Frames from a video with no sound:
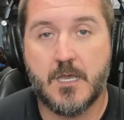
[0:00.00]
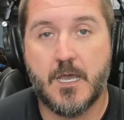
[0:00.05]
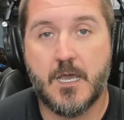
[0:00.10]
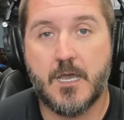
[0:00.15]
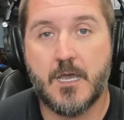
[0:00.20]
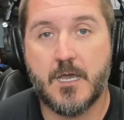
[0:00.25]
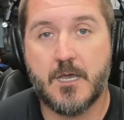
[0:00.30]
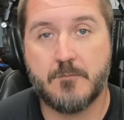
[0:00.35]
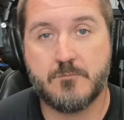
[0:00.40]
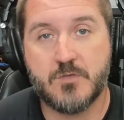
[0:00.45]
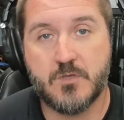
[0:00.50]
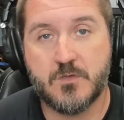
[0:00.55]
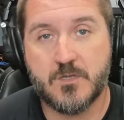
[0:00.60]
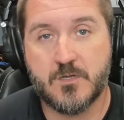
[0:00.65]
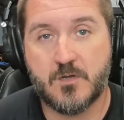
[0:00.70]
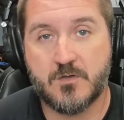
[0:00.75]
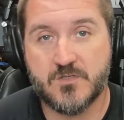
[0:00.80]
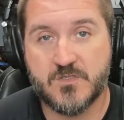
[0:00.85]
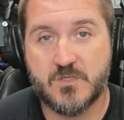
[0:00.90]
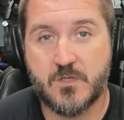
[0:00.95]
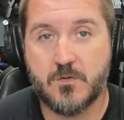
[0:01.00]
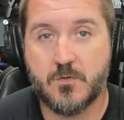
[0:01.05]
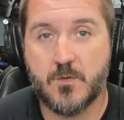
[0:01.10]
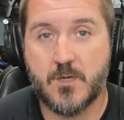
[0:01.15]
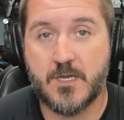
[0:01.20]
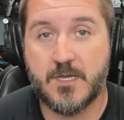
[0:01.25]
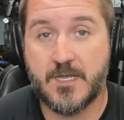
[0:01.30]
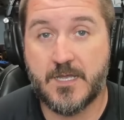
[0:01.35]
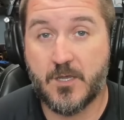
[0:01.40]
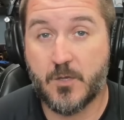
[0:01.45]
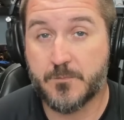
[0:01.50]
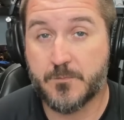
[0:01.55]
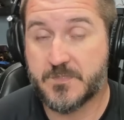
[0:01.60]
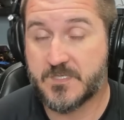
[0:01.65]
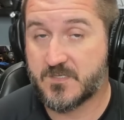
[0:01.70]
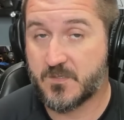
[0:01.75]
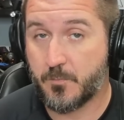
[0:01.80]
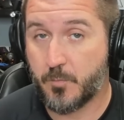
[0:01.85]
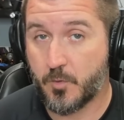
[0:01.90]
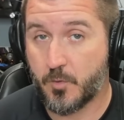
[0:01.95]
Um, you can also uh, help to
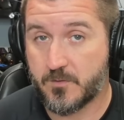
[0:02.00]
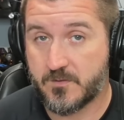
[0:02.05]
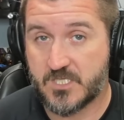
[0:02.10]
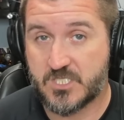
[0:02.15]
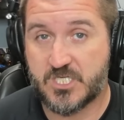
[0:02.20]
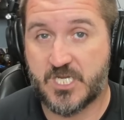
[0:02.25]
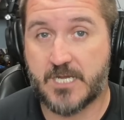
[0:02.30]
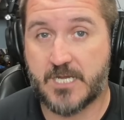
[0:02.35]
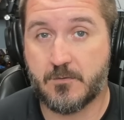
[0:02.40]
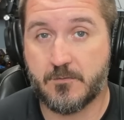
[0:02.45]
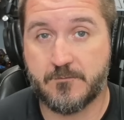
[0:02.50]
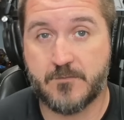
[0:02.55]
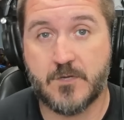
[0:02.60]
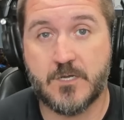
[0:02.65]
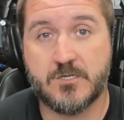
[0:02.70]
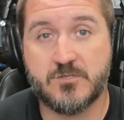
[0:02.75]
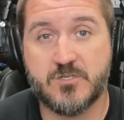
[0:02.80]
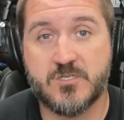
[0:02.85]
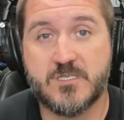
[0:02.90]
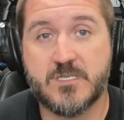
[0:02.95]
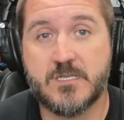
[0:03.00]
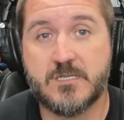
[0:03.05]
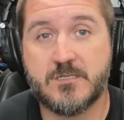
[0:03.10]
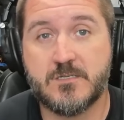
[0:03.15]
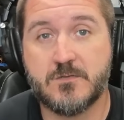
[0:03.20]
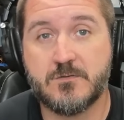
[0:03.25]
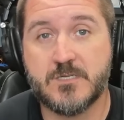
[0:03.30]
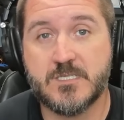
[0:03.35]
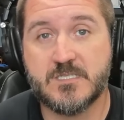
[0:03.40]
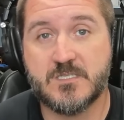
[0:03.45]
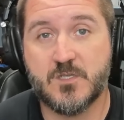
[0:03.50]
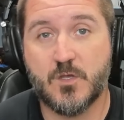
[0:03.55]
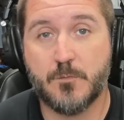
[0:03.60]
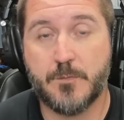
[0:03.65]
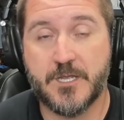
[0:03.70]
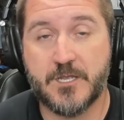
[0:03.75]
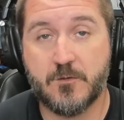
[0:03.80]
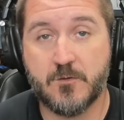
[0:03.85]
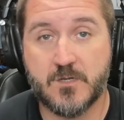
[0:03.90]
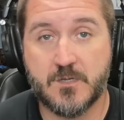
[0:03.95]
support the channel if you're interested in doing so
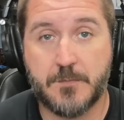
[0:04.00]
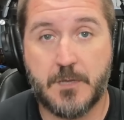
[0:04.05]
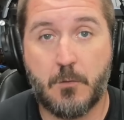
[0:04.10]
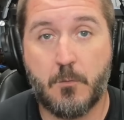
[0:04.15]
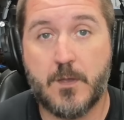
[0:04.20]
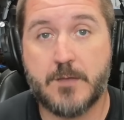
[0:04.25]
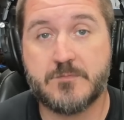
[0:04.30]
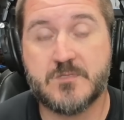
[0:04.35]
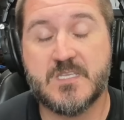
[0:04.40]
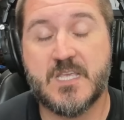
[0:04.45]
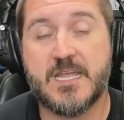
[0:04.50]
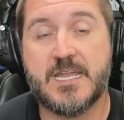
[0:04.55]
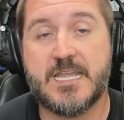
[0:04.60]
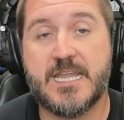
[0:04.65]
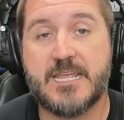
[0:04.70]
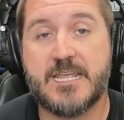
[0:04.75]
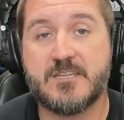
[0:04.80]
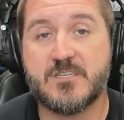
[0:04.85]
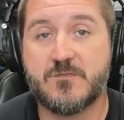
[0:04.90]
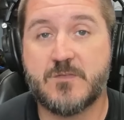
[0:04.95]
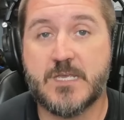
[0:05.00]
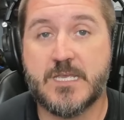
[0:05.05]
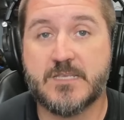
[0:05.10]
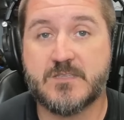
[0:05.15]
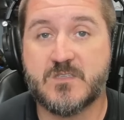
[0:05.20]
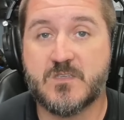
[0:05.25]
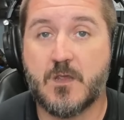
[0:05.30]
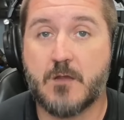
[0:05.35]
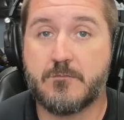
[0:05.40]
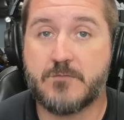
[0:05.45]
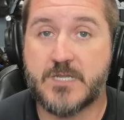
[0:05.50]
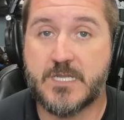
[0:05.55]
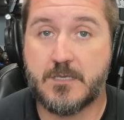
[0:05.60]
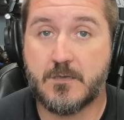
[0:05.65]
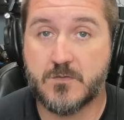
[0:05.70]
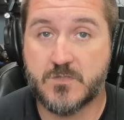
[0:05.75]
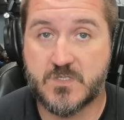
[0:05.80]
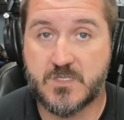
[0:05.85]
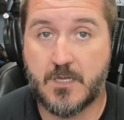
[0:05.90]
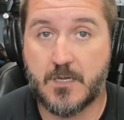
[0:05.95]
by going to my website, H V A C R
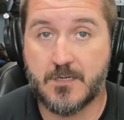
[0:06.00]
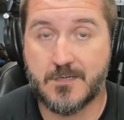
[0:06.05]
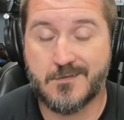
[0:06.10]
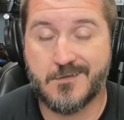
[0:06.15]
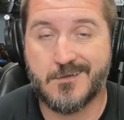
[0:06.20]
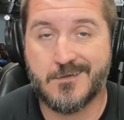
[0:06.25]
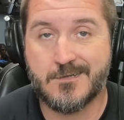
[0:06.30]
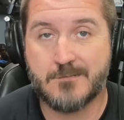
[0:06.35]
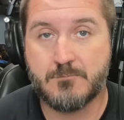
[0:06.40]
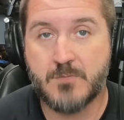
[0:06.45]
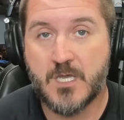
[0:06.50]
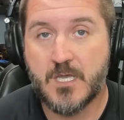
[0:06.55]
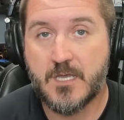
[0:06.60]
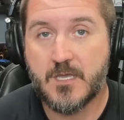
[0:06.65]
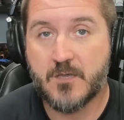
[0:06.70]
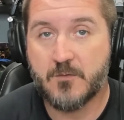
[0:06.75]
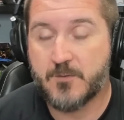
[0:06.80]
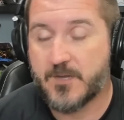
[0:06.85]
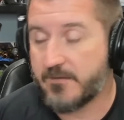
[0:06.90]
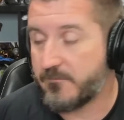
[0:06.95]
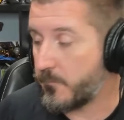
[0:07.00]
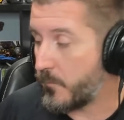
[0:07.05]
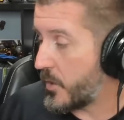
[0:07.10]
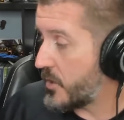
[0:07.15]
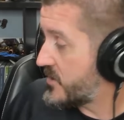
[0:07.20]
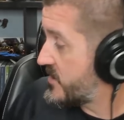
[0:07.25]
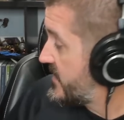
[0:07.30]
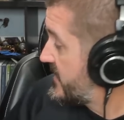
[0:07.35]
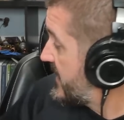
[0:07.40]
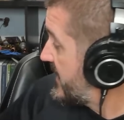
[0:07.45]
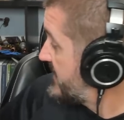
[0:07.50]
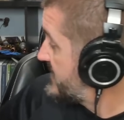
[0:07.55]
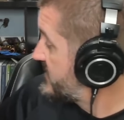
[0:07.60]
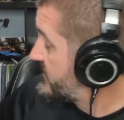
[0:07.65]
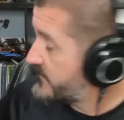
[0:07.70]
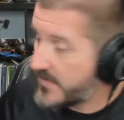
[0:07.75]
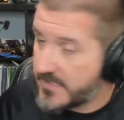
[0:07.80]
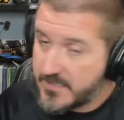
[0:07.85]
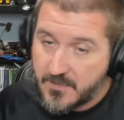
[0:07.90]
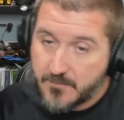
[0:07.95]
videos dot com. We have merchandise
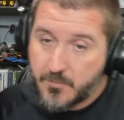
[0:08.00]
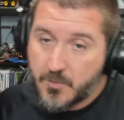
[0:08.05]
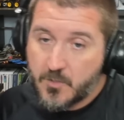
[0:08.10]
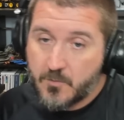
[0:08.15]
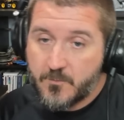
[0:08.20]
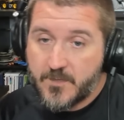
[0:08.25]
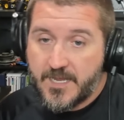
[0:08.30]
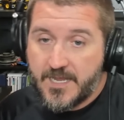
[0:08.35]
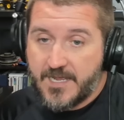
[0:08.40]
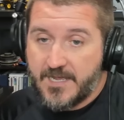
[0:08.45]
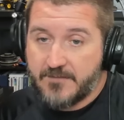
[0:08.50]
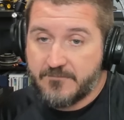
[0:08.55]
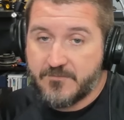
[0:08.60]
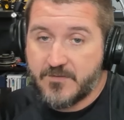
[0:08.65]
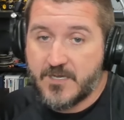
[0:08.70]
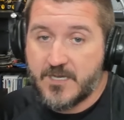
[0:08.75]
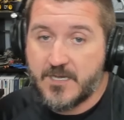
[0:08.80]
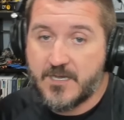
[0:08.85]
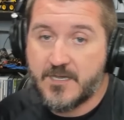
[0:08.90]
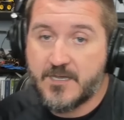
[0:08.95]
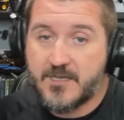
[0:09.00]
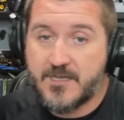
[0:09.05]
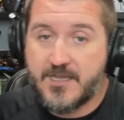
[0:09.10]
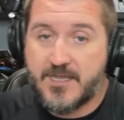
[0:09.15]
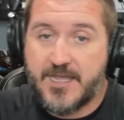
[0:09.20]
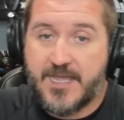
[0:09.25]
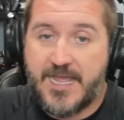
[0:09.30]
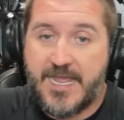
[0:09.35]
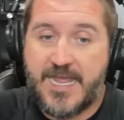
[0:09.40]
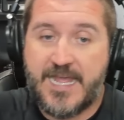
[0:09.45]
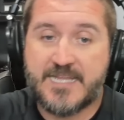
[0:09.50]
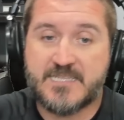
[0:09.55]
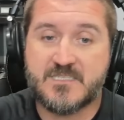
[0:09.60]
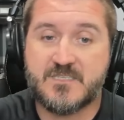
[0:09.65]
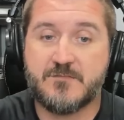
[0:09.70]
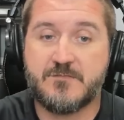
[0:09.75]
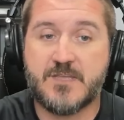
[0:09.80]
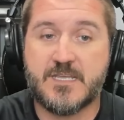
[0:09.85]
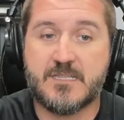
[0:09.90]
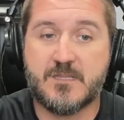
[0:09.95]
available. We have uh, hats
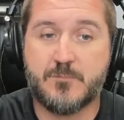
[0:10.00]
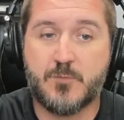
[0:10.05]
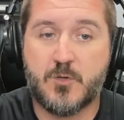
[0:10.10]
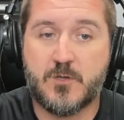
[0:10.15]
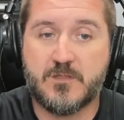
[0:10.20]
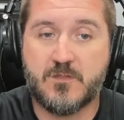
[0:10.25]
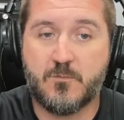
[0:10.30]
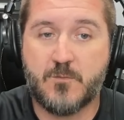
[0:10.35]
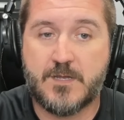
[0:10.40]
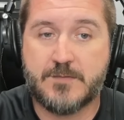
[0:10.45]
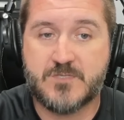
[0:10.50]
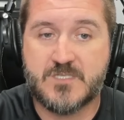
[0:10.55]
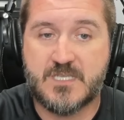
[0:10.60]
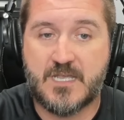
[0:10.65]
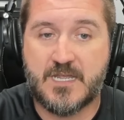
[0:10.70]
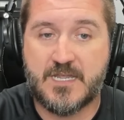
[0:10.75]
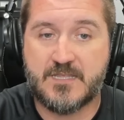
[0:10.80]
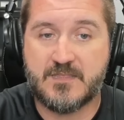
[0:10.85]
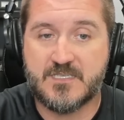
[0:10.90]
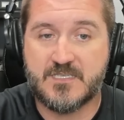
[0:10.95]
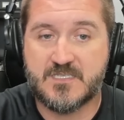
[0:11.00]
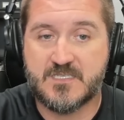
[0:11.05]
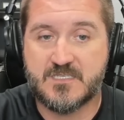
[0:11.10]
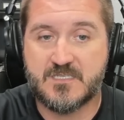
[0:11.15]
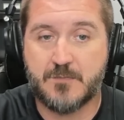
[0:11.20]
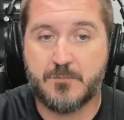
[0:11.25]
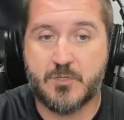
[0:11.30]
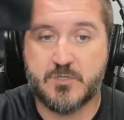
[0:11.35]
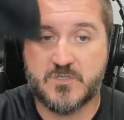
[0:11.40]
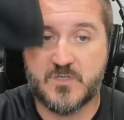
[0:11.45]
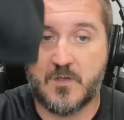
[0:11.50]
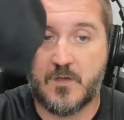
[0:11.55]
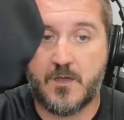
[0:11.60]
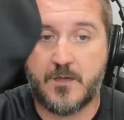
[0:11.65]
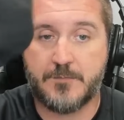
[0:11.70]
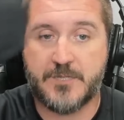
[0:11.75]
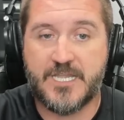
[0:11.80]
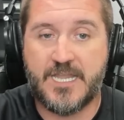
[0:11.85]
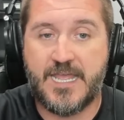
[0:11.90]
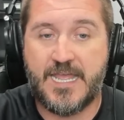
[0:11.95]
available on the website. This is the most
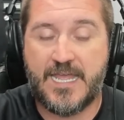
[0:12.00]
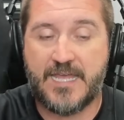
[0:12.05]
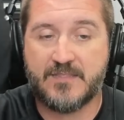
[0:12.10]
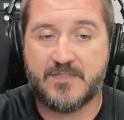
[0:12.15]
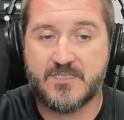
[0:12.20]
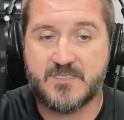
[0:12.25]
common hat.